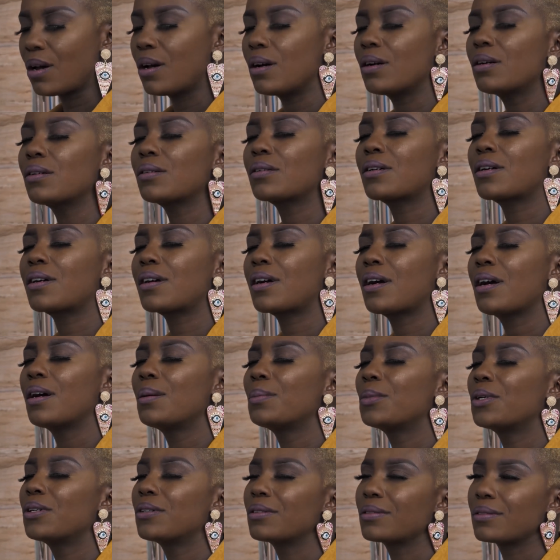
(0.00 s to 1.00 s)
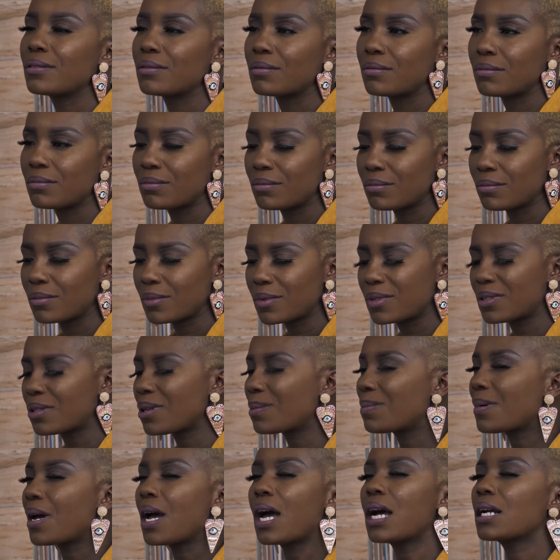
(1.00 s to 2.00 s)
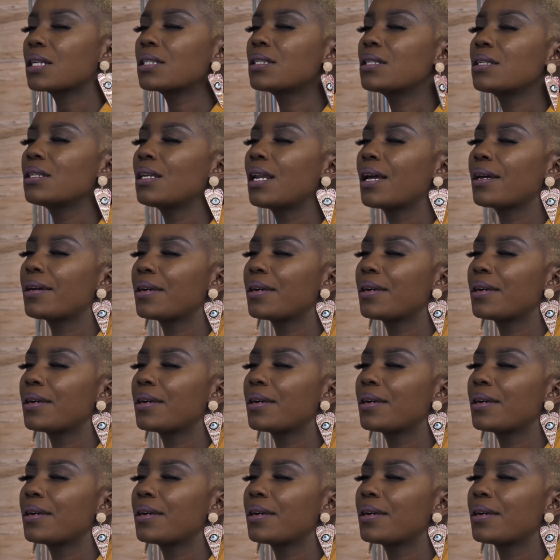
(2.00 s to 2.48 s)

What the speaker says: Oh, come on. Stop acting